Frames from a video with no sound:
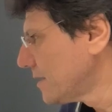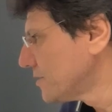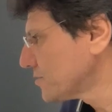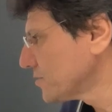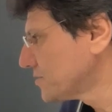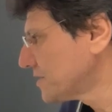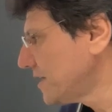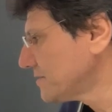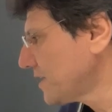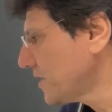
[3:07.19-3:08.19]
So
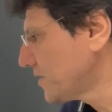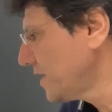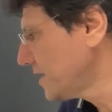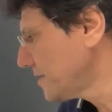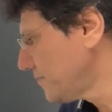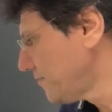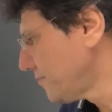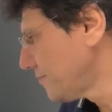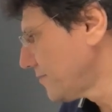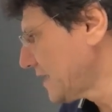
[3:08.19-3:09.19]
term taking,
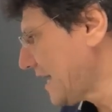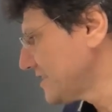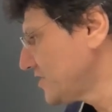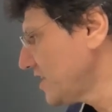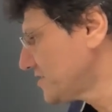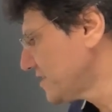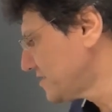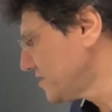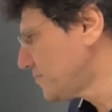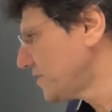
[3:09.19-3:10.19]

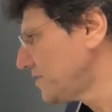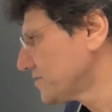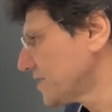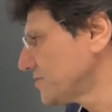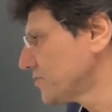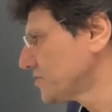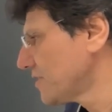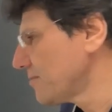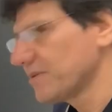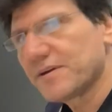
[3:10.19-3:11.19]
adjacency pairs, as you see
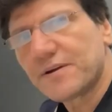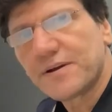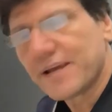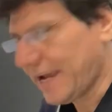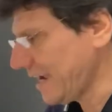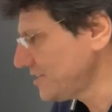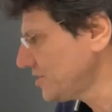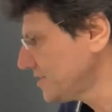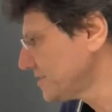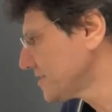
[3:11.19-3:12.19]
them here,
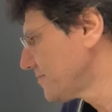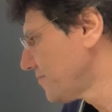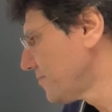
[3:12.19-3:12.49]
hedges,